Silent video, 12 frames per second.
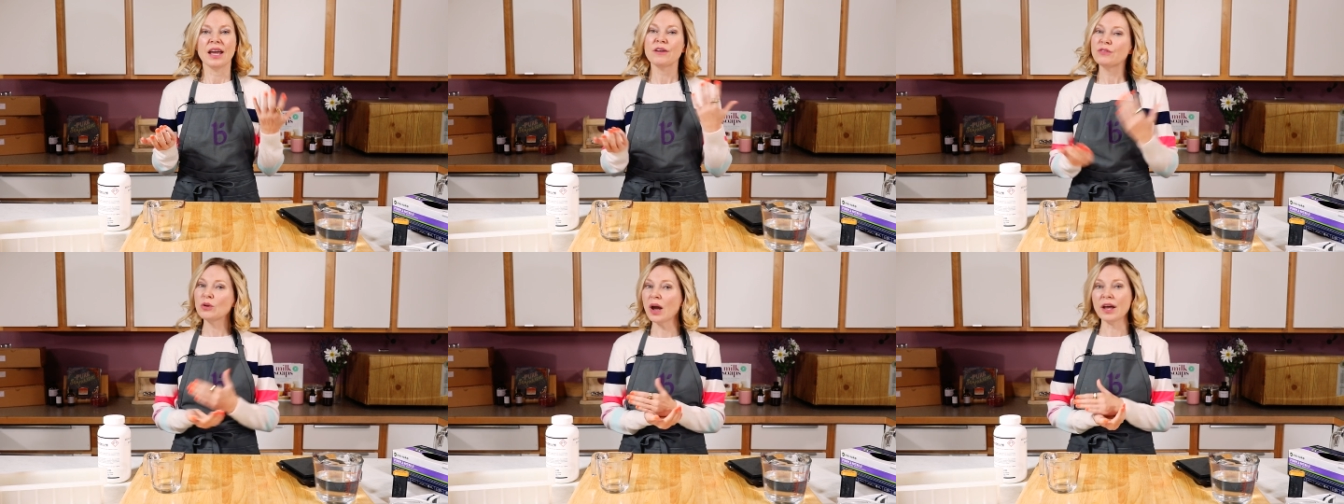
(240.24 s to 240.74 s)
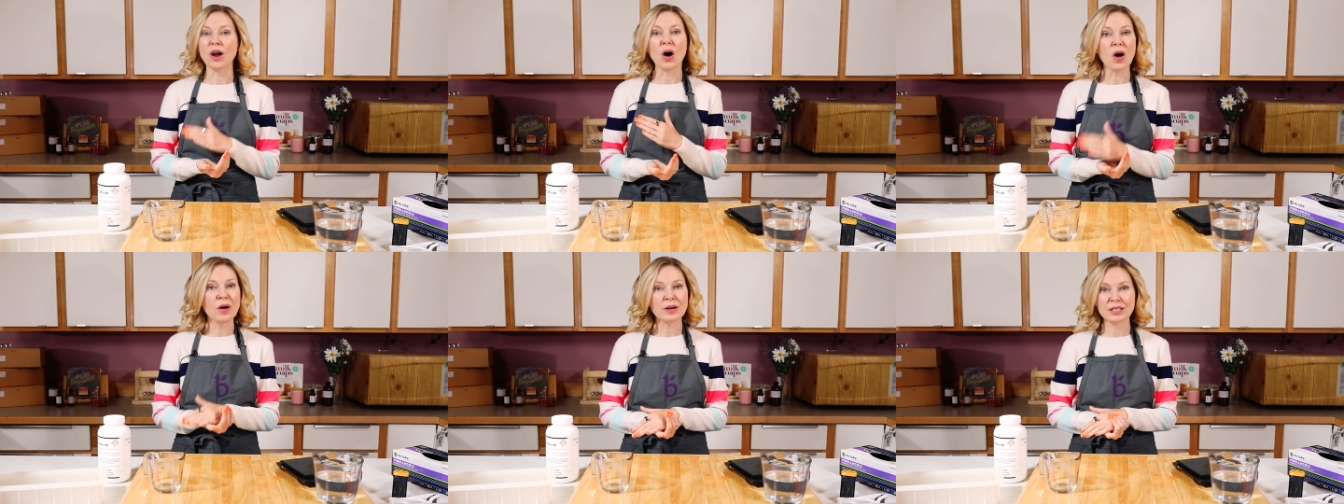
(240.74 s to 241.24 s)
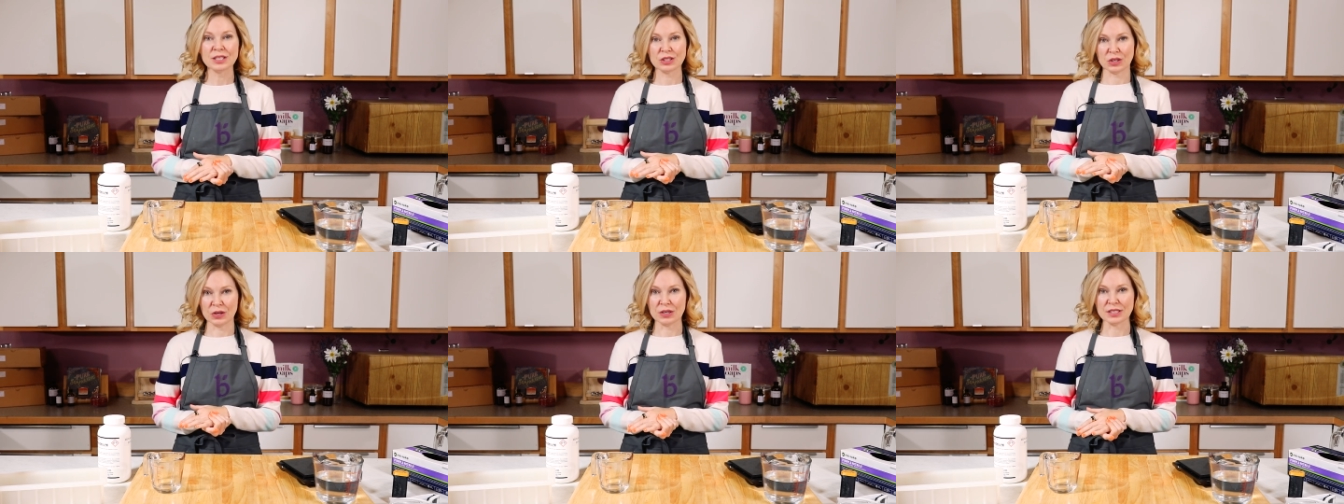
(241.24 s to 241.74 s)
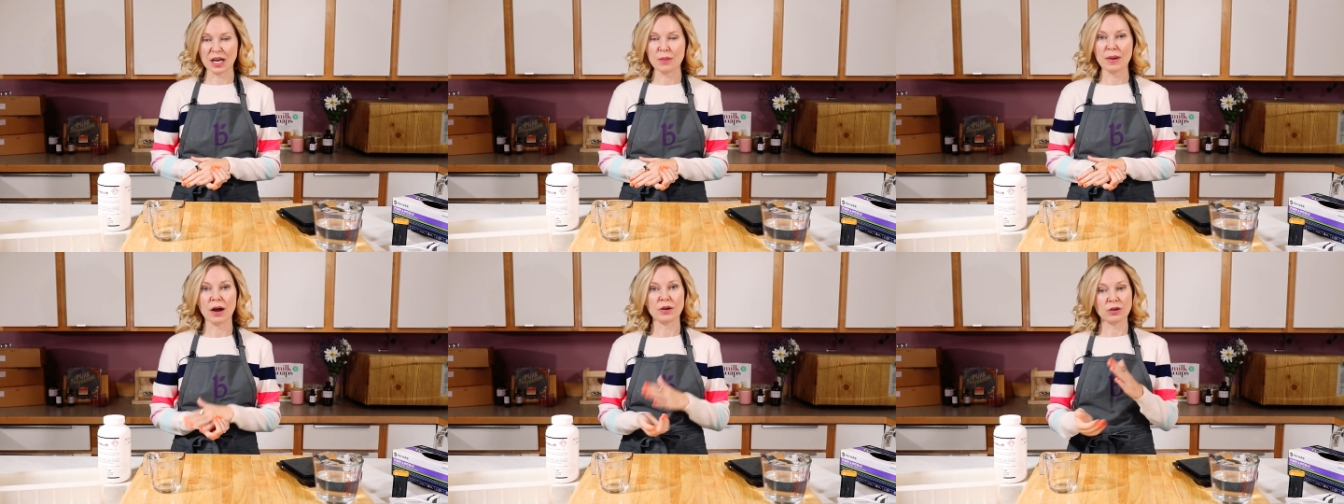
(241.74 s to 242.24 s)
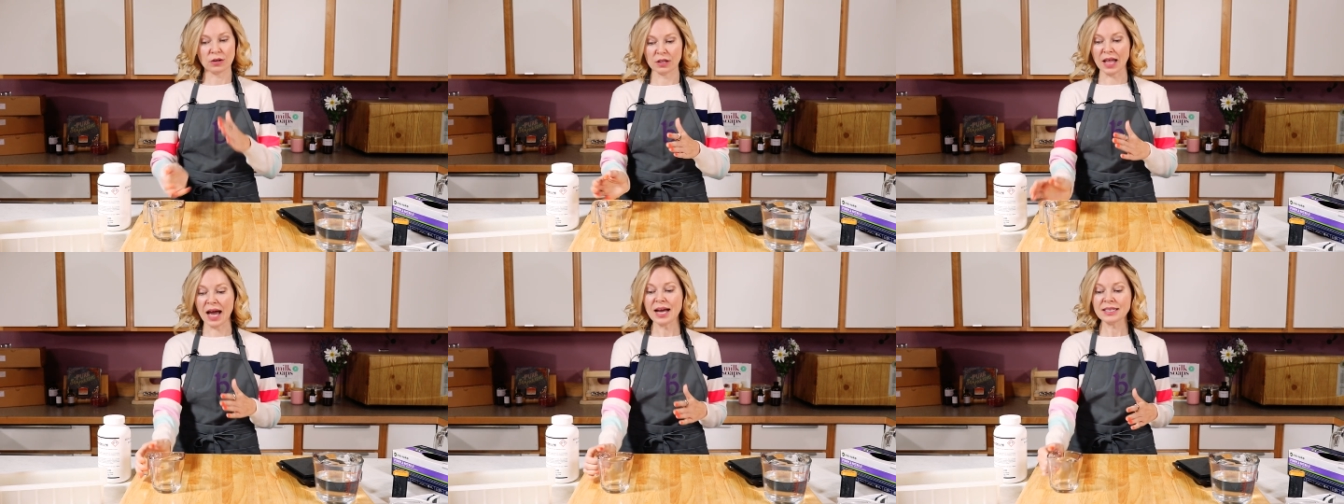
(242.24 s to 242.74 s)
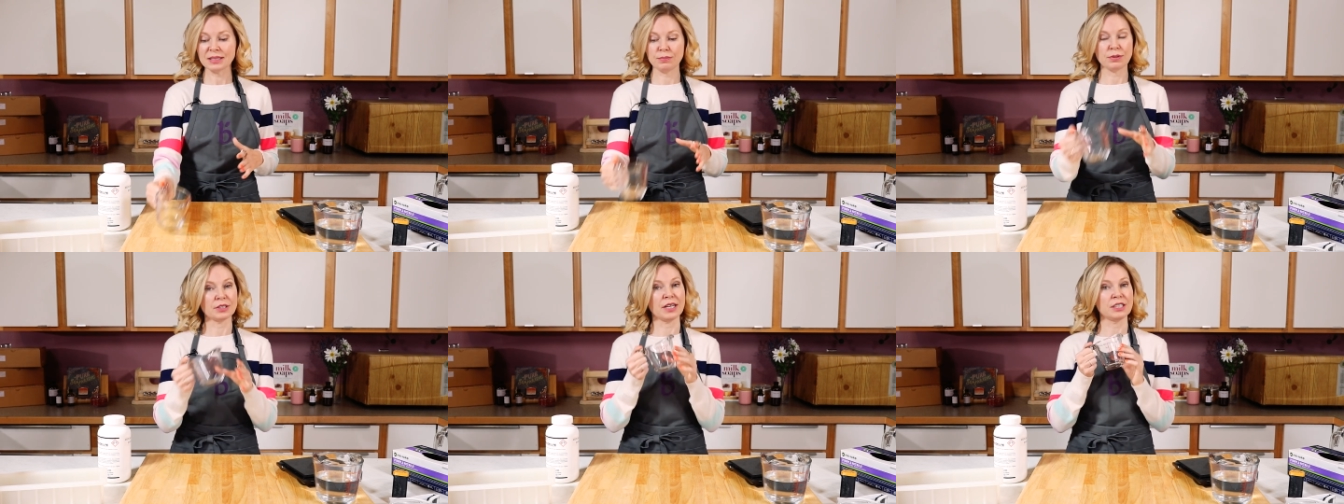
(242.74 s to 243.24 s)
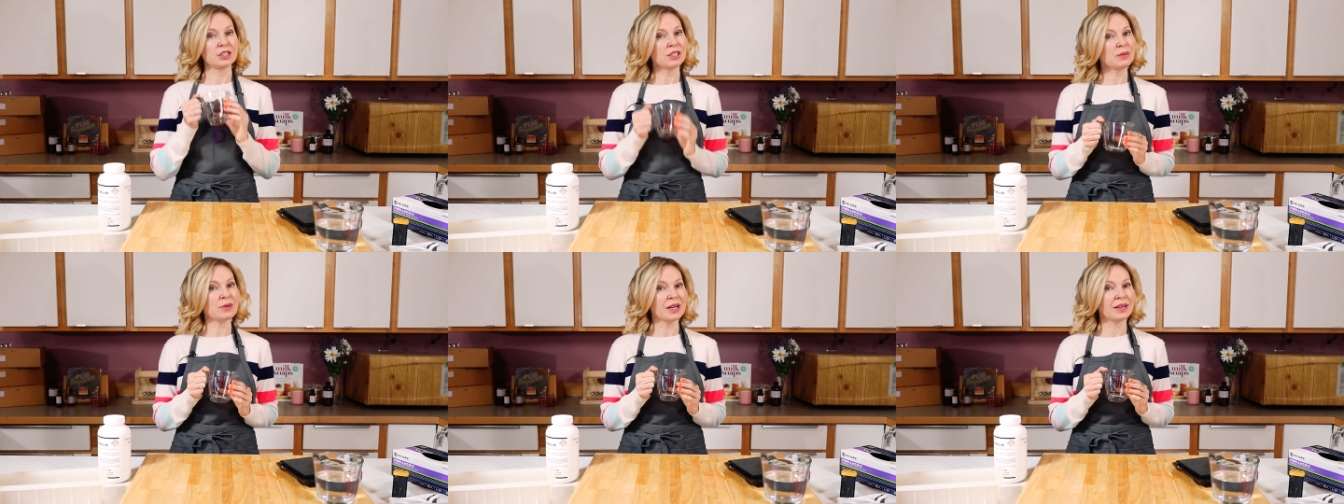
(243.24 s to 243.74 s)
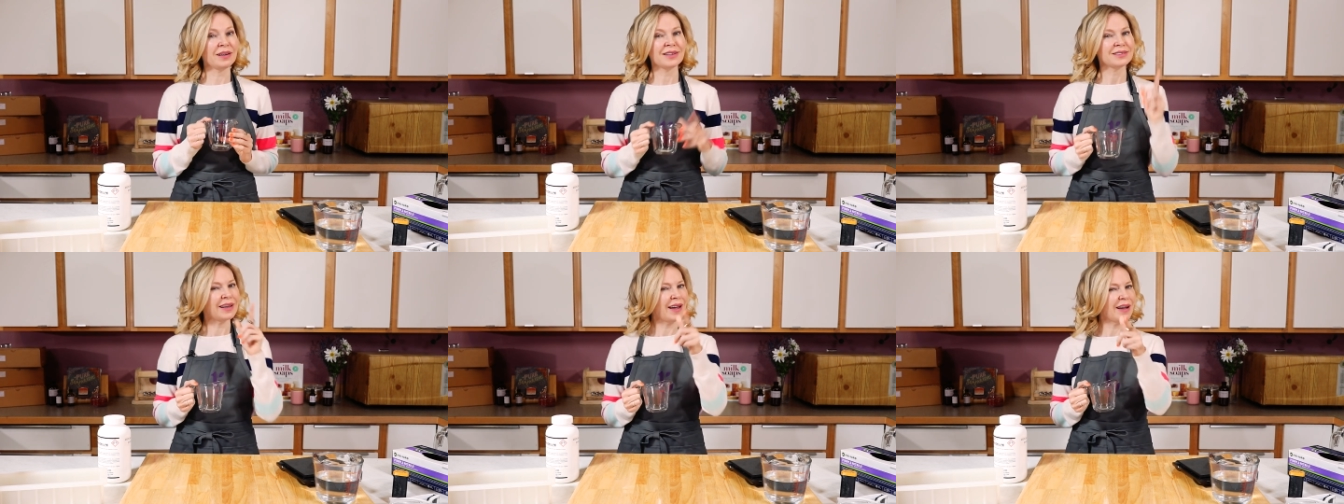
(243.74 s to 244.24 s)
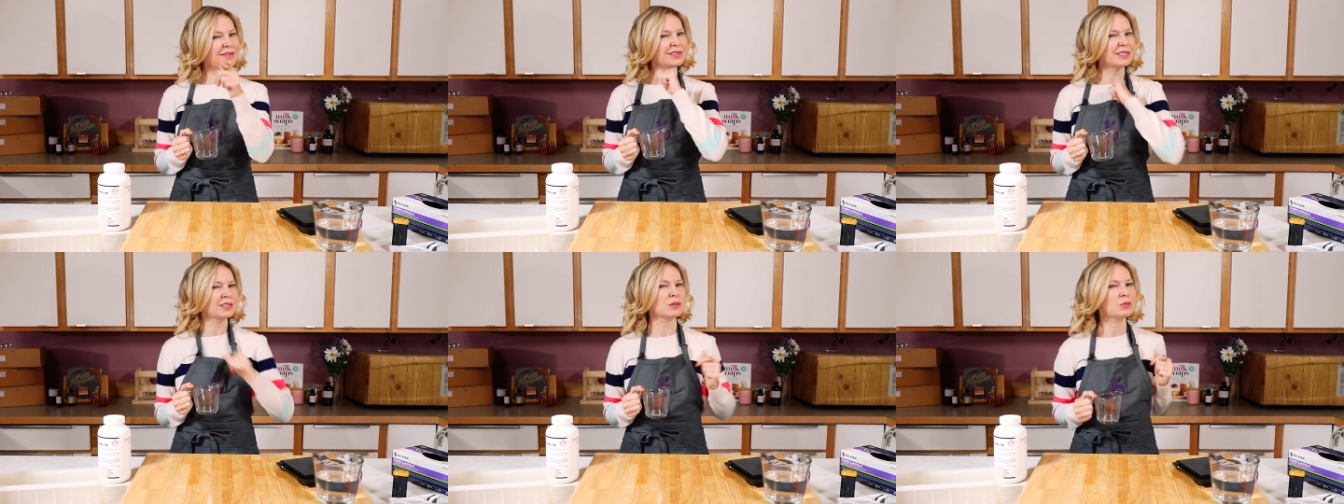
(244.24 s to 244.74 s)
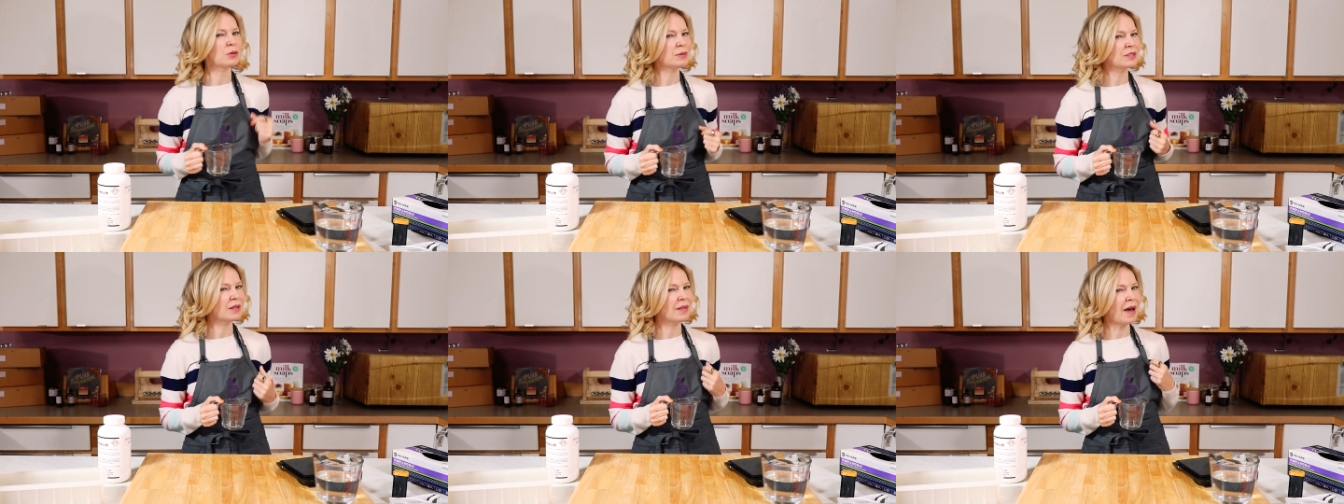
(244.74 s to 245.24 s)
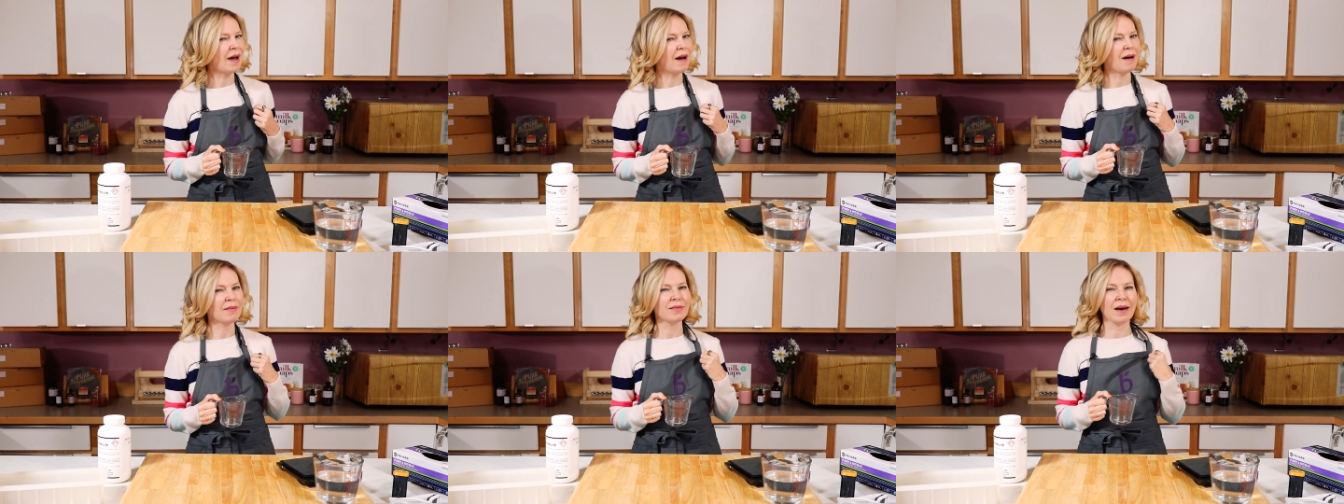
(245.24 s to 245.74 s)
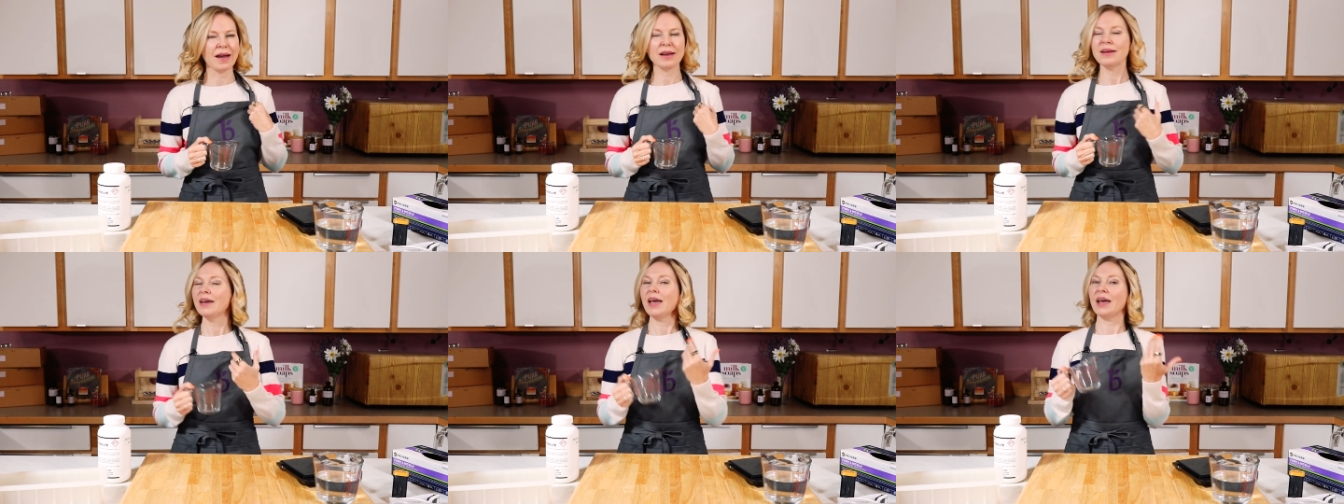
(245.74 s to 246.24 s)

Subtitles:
If you're at all concerned about your glass potentially breaking, because I have seen some rumors of that online,